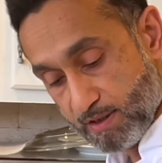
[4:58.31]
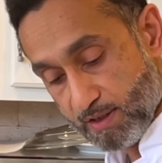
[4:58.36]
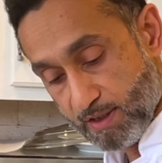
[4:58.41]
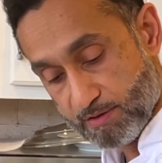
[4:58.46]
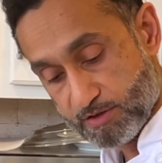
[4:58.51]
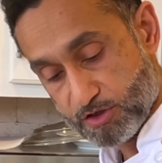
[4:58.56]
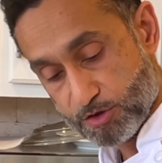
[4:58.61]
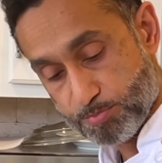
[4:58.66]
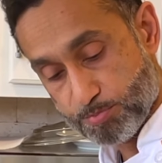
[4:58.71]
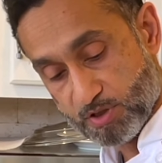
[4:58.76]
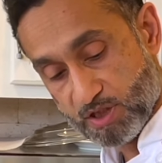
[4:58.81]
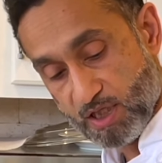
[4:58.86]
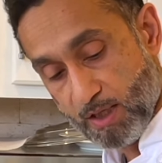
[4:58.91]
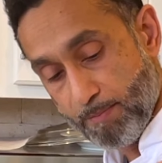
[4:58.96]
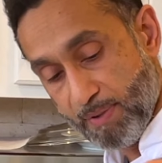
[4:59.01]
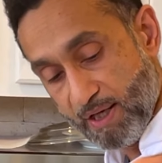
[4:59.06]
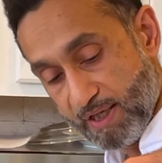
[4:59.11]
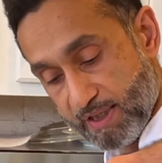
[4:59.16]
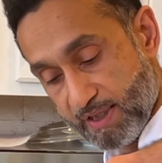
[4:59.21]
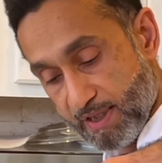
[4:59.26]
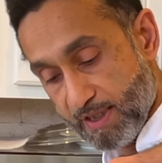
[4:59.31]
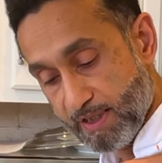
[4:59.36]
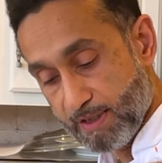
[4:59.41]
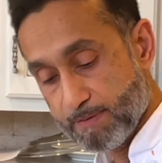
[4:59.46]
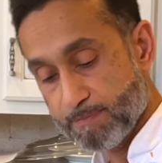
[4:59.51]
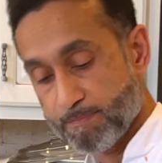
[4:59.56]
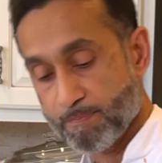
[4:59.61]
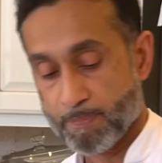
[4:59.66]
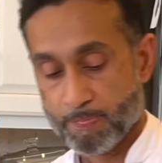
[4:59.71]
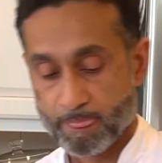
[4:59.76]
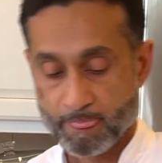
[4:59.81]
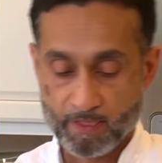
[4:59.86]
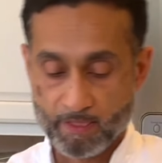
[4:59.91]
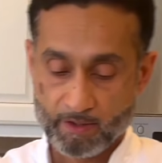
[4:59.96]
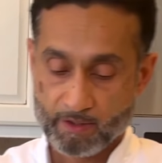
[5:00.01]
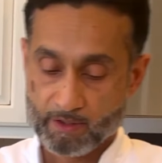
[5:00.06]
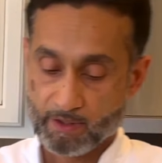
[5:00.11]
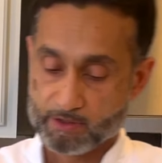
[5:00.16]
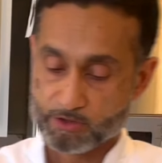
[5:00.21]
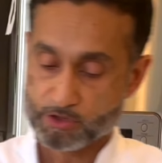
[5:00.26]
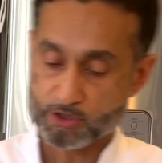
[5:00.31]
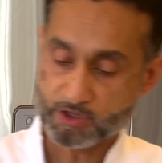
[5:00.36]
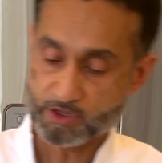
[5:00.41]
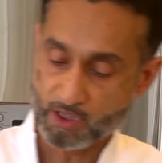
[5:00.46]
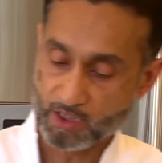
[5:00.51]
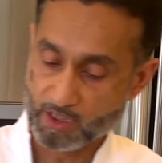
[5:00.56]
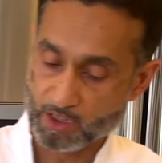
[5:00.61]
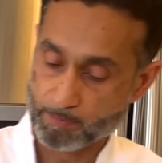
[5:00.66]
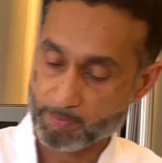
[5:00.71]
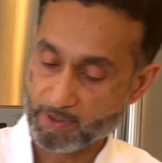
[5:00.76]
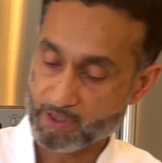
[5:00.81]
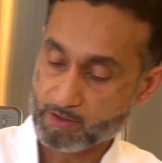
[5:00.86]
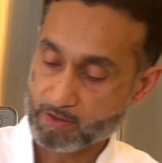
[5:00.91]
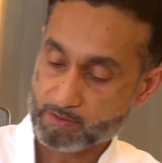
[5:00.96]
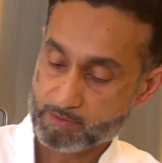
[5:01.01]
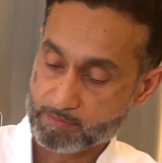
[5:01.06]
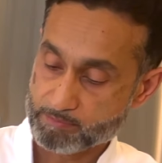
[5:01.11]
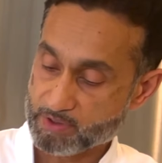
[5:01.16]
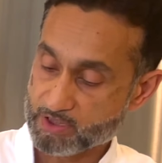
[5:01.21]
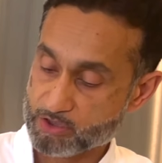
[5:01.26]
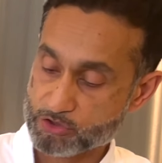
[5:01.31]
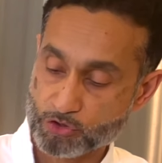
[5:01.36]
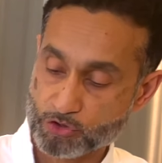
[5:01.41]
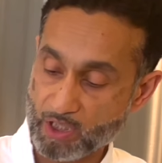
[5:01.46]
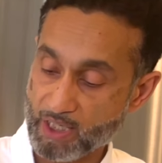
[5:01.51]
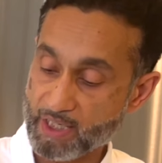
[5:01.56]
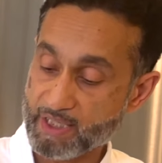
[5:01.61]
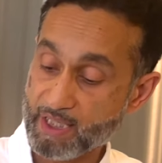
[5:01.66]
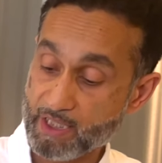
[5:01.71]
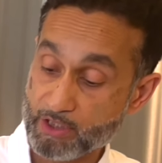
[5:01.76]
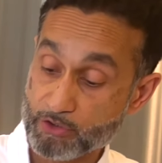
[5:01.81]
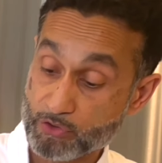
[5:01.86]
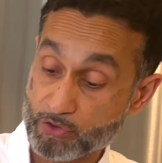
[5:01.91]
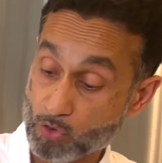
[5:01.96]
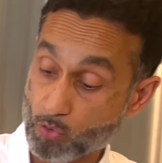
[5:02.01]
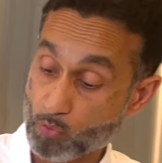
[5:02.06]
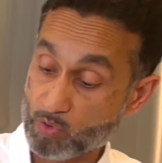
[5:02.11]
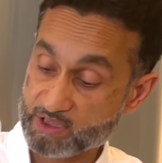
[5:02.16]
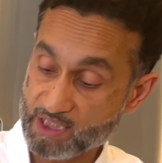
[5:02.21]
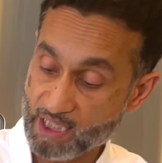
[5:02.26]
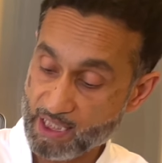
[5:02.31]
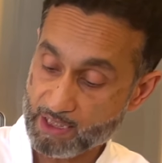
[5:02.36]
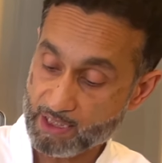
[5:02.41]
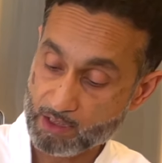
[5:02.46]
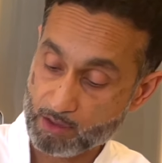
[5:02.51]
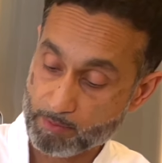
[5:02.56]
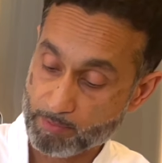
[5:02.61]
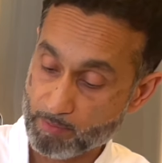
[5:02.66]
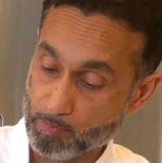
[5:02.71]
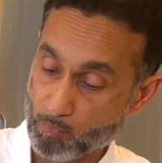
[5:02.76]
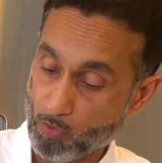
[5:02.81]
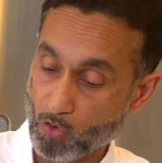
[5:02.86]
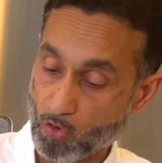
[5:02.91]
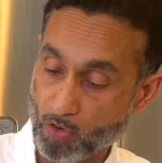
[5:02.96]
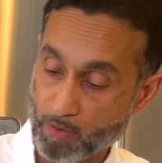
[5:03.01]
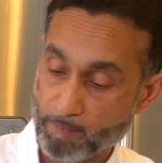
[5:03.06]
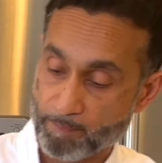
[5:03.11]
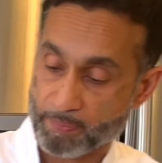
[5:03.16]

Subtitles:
I'll just put that back in. Just a little bit, because again, you can always add a little bit more.